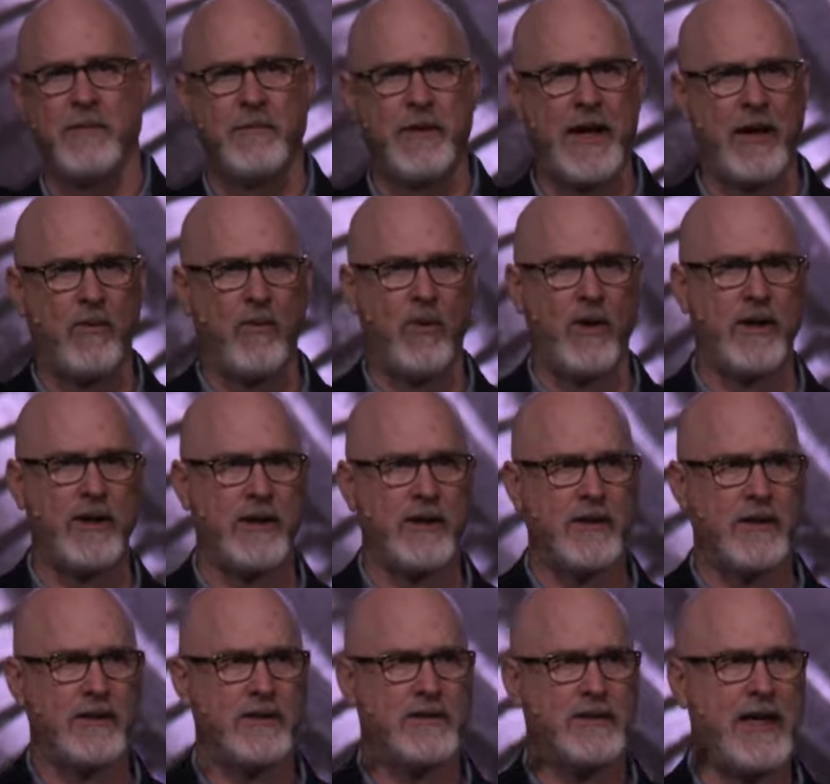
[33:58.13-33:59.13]
but I want
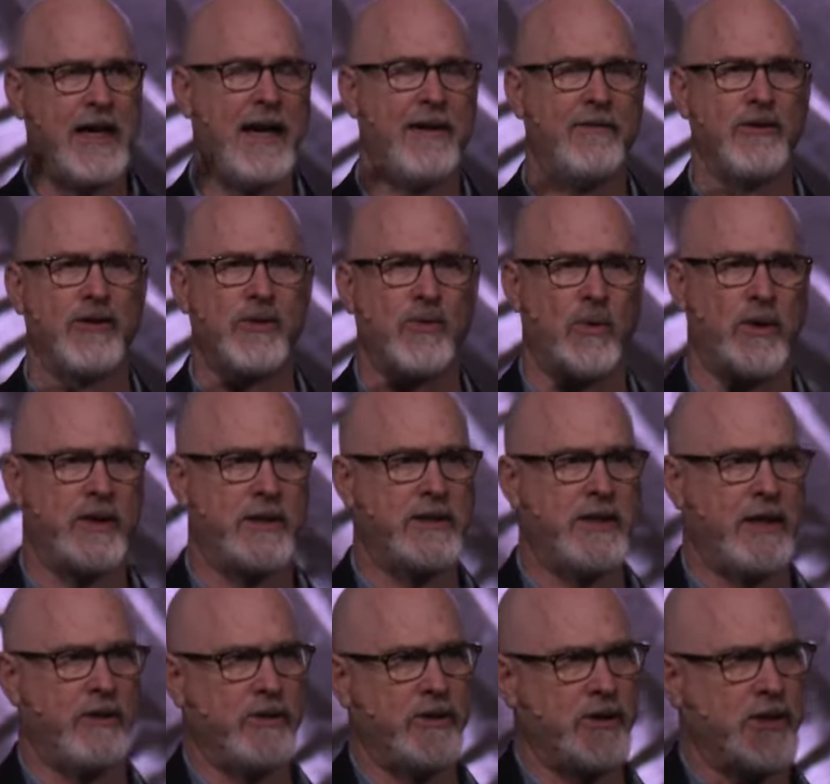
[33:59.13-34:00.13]
to have a story to
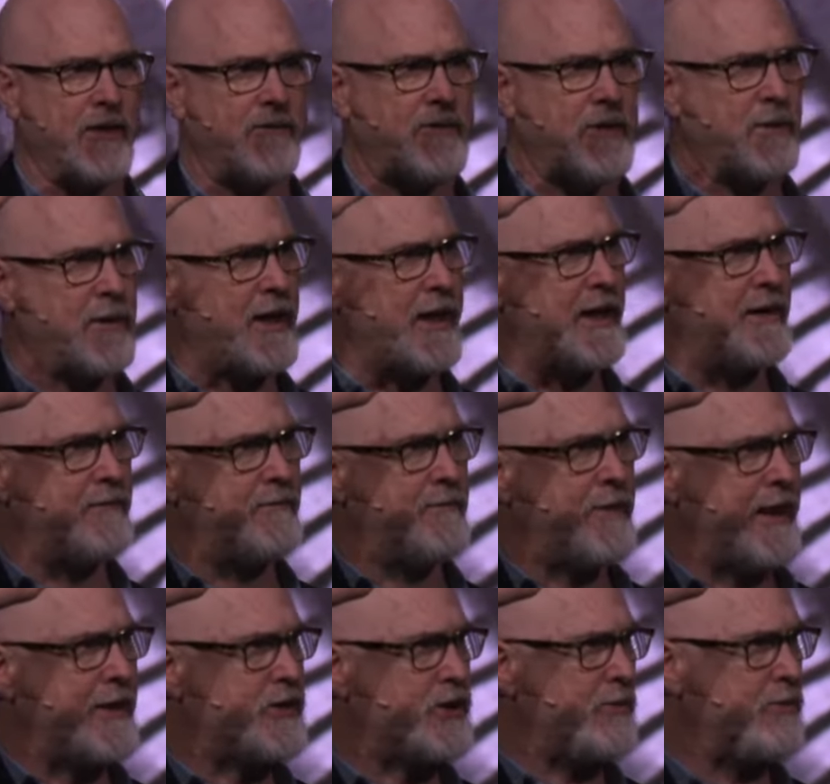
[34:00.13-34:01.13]
tell. Just lift your hand.
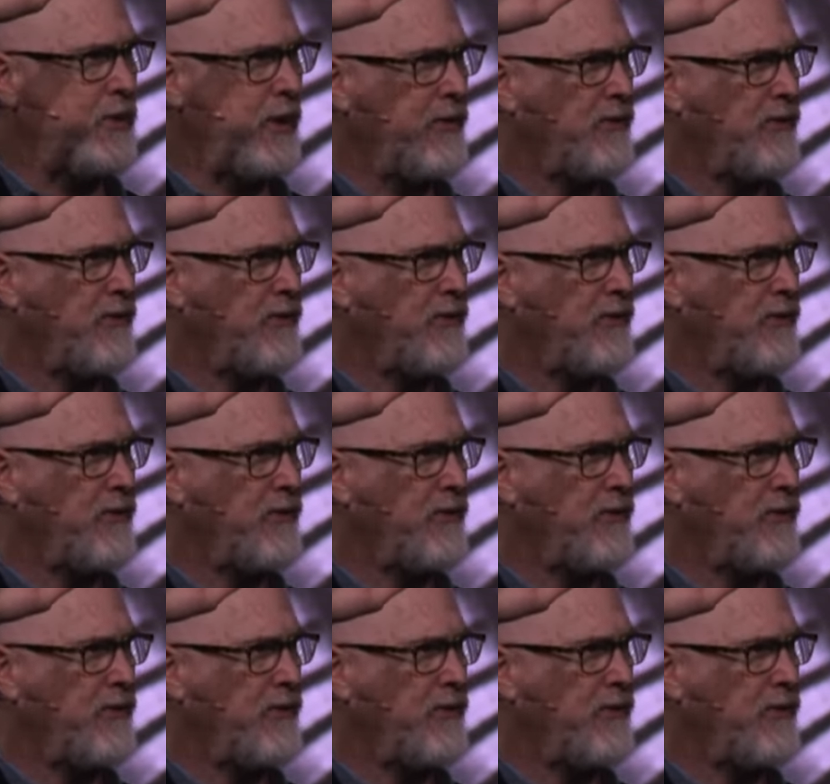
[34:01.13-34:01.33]
Pastor, pray